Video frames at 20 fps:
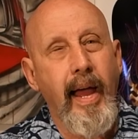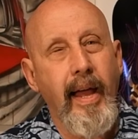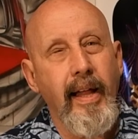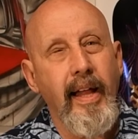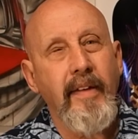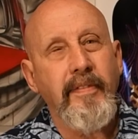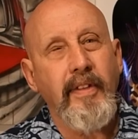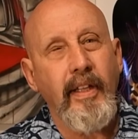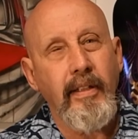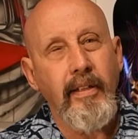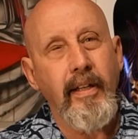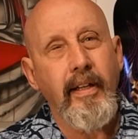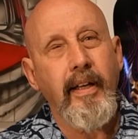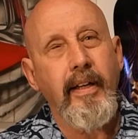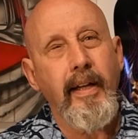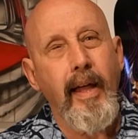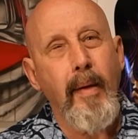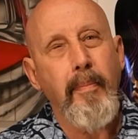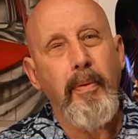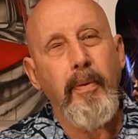I'll have to look
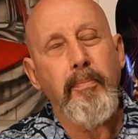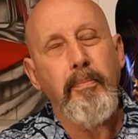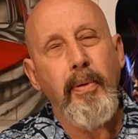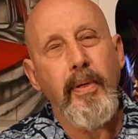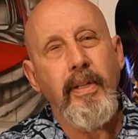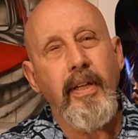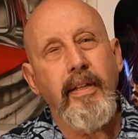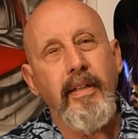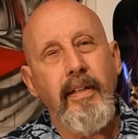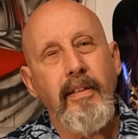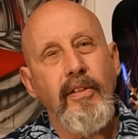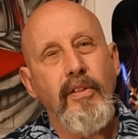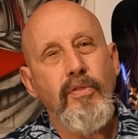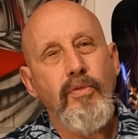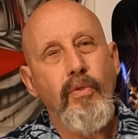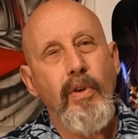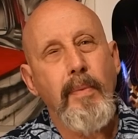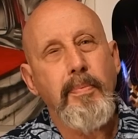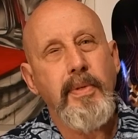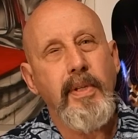it up and put in the
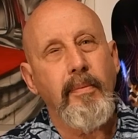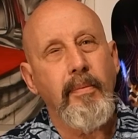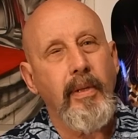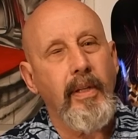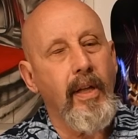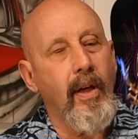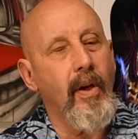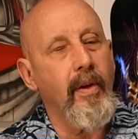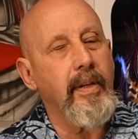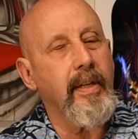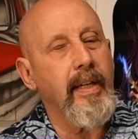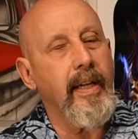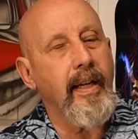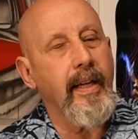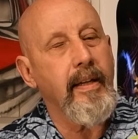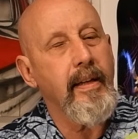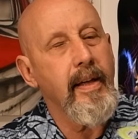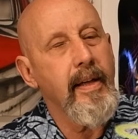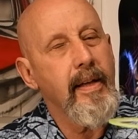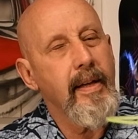description below. You
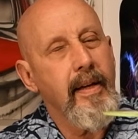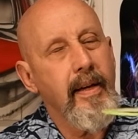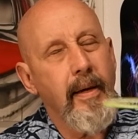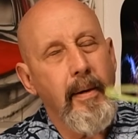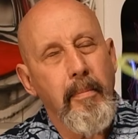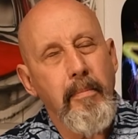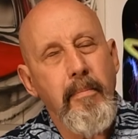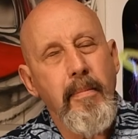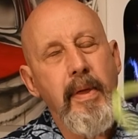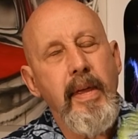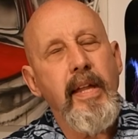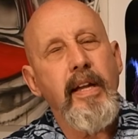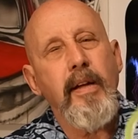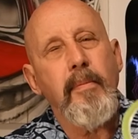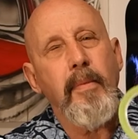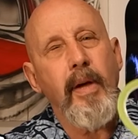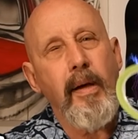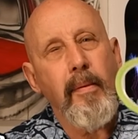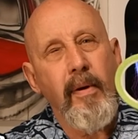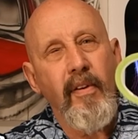need a
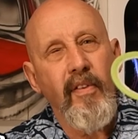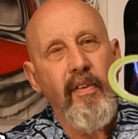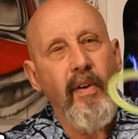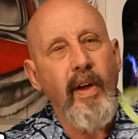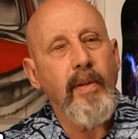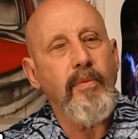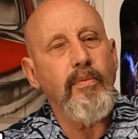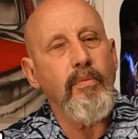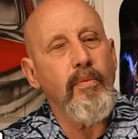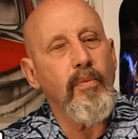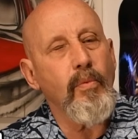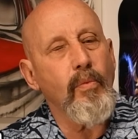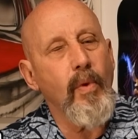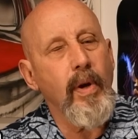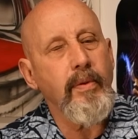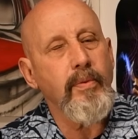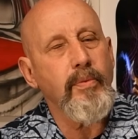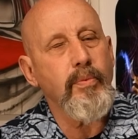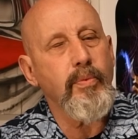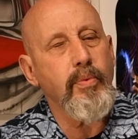minimum of
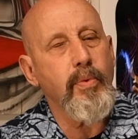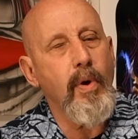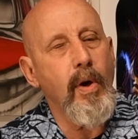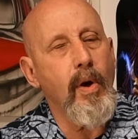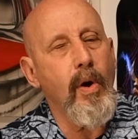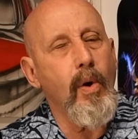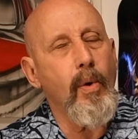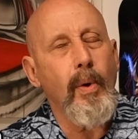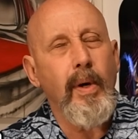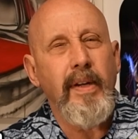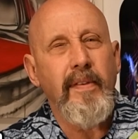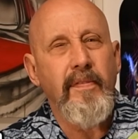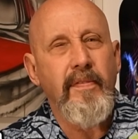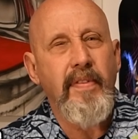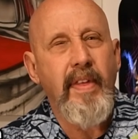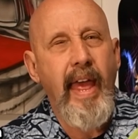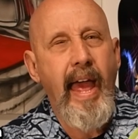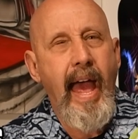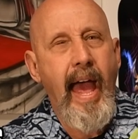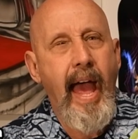one row of
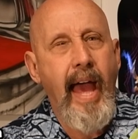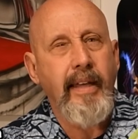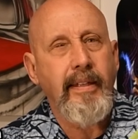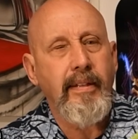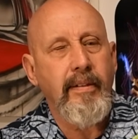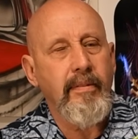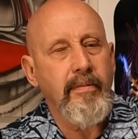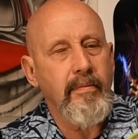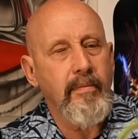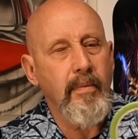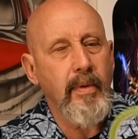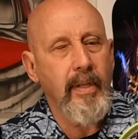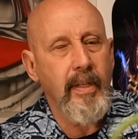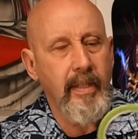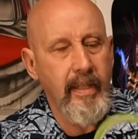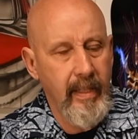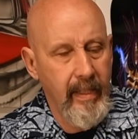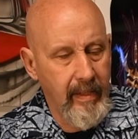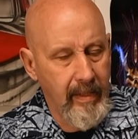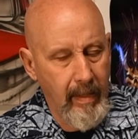that. We're going
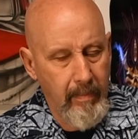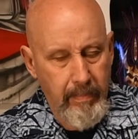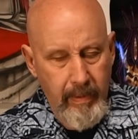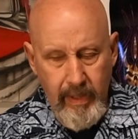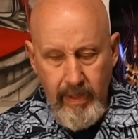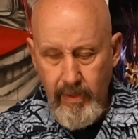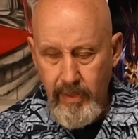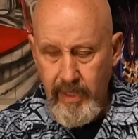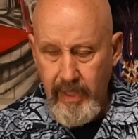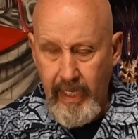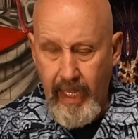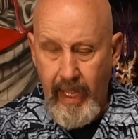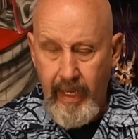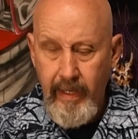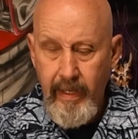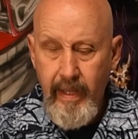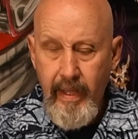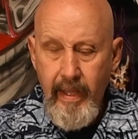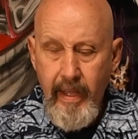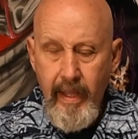to end up using that.
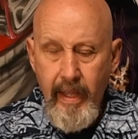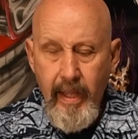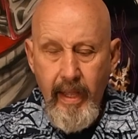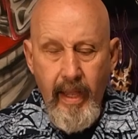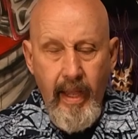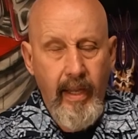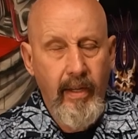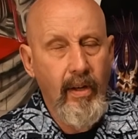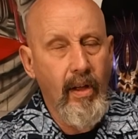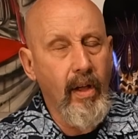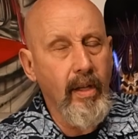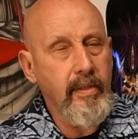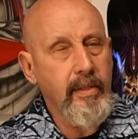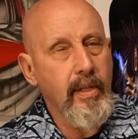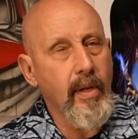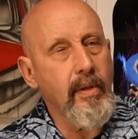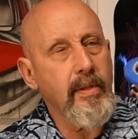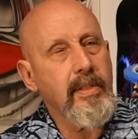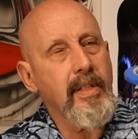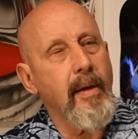And
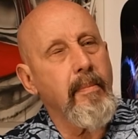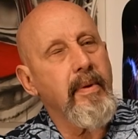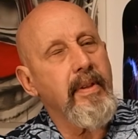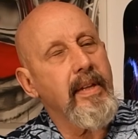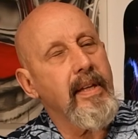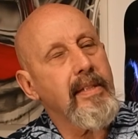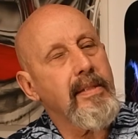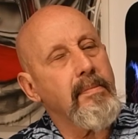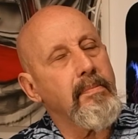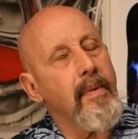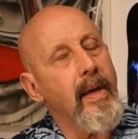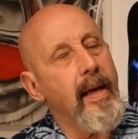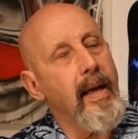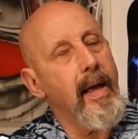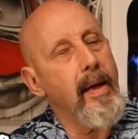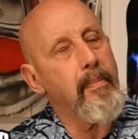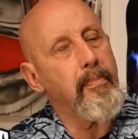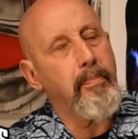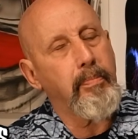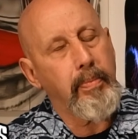also some of this
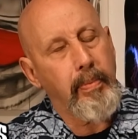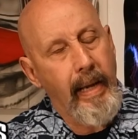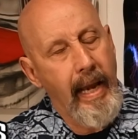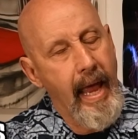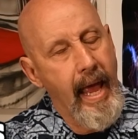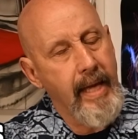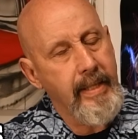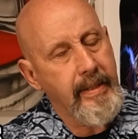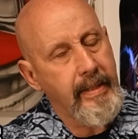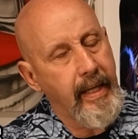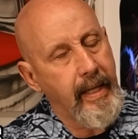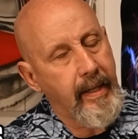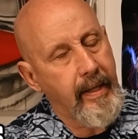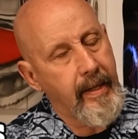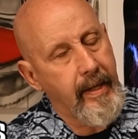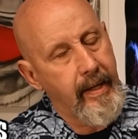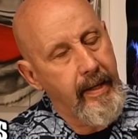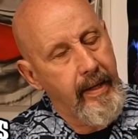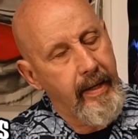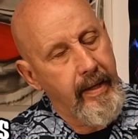plastic
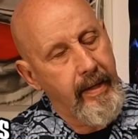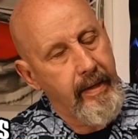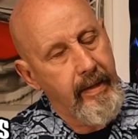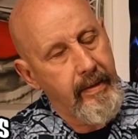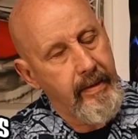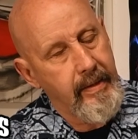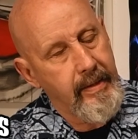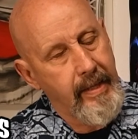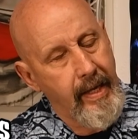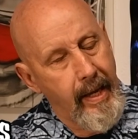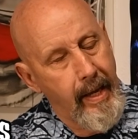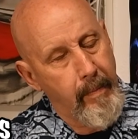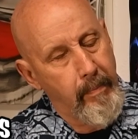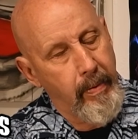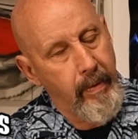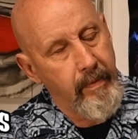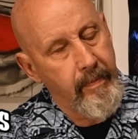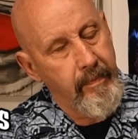tape.